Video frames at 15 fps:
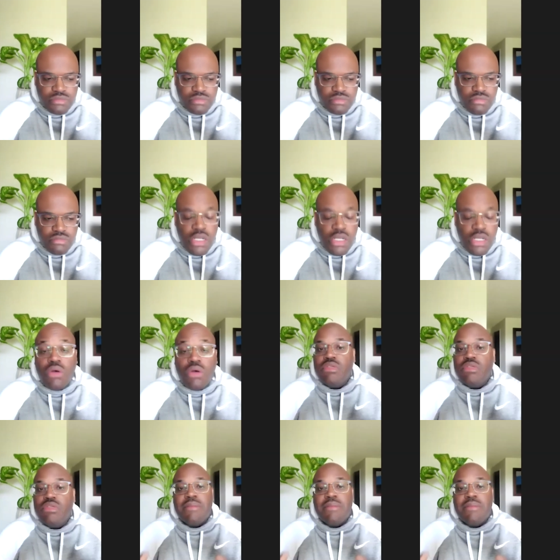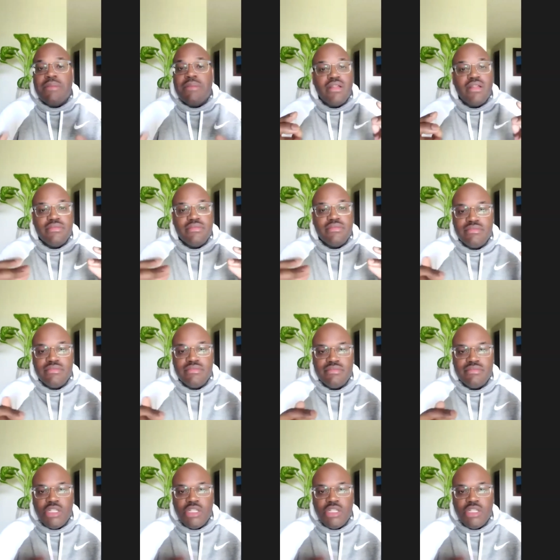No, no, I'm sorry. No,
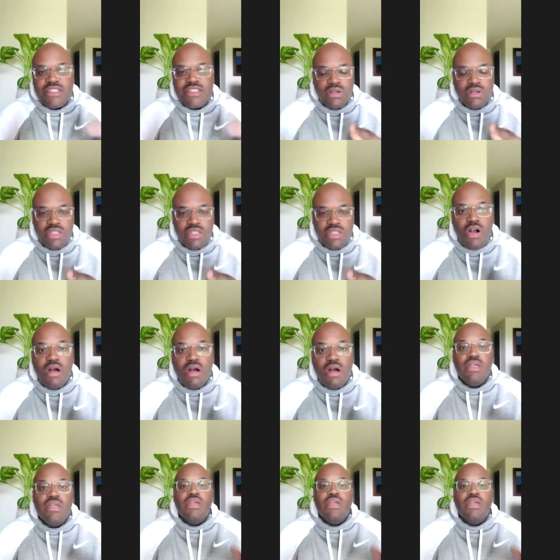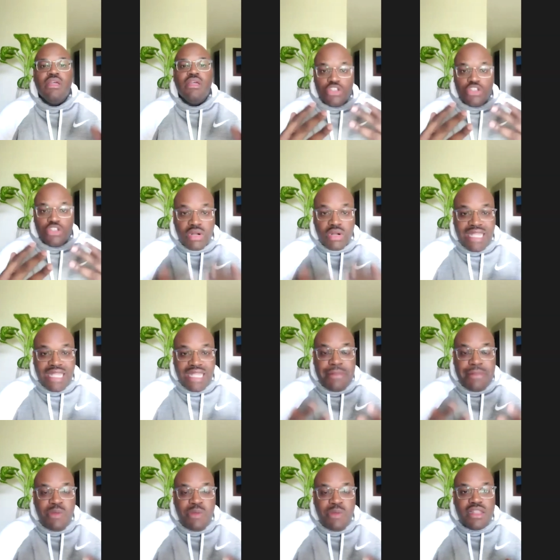that's on another call. So on the lapse
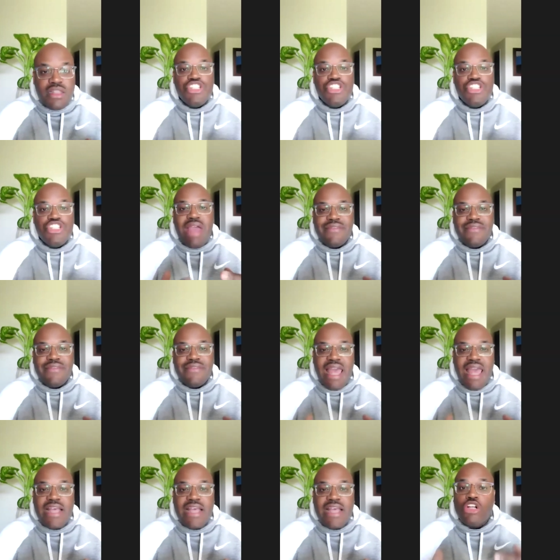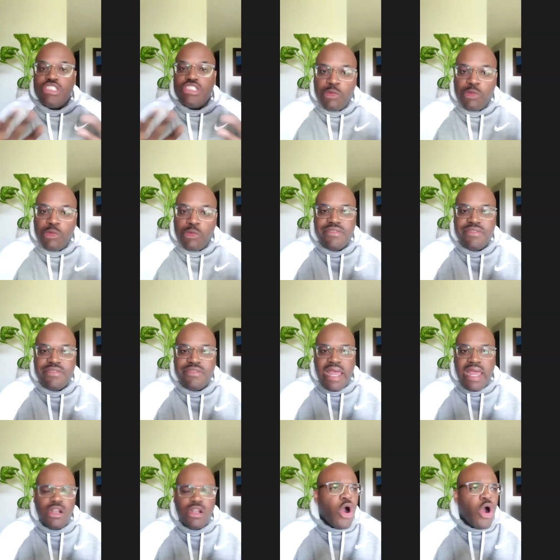policies, you have to ask, are you still paying for that?
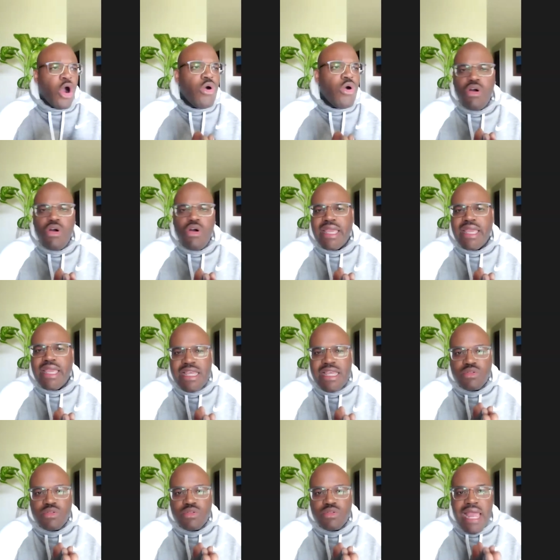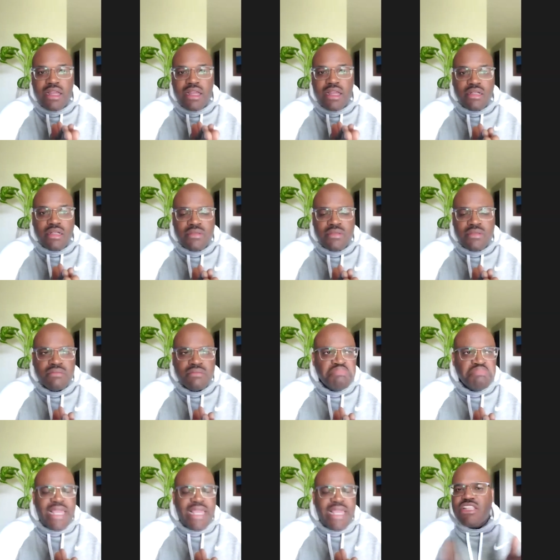Oh no, I canceled that. I
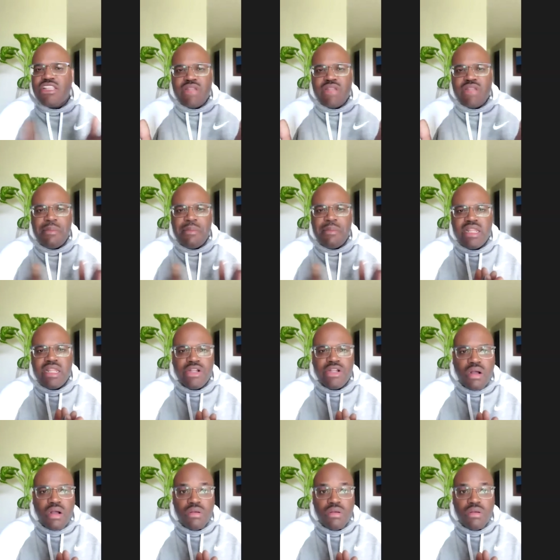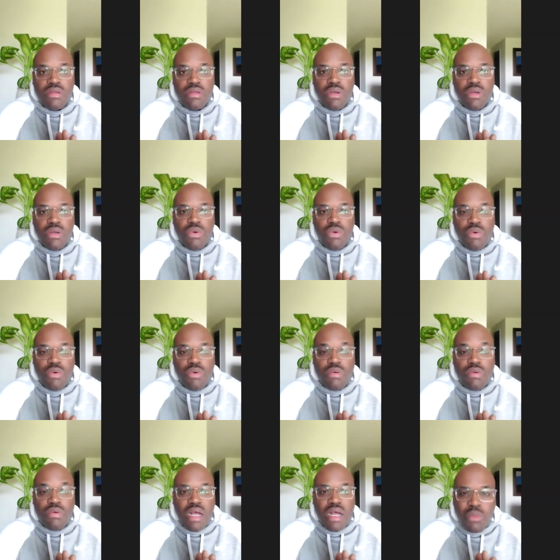canceled that about a year ago.
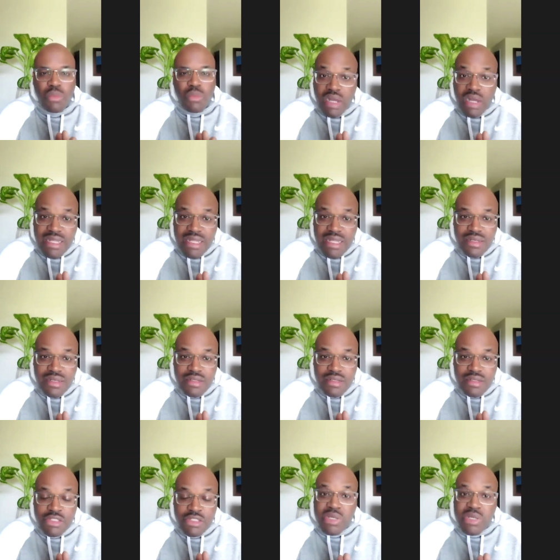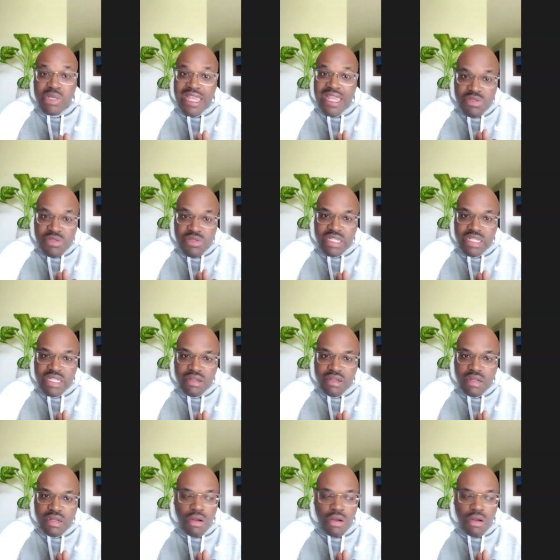What? You canceled a year ago?
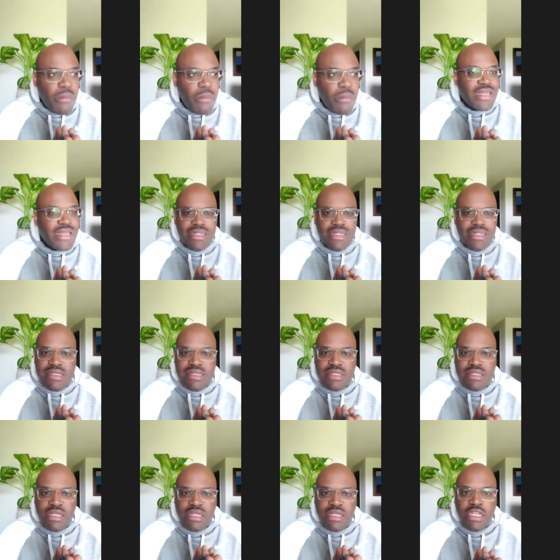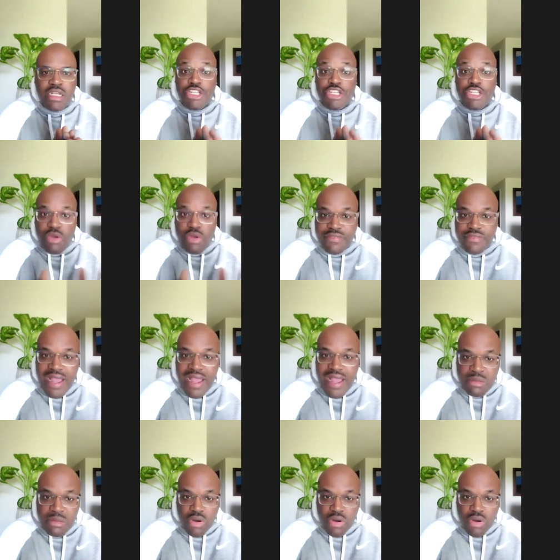Oh my goodness. Did you ever find any
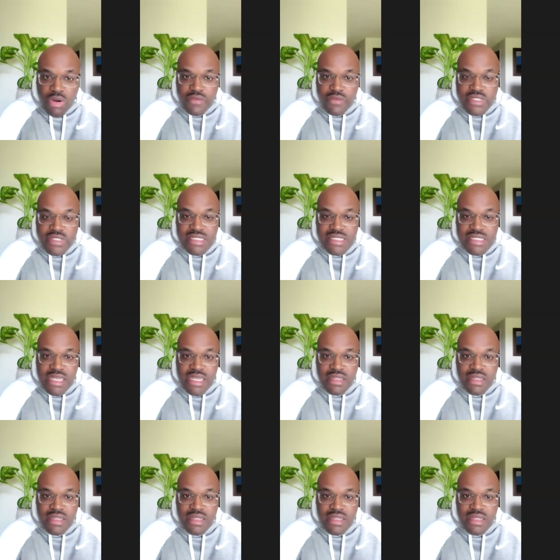more coverage since then?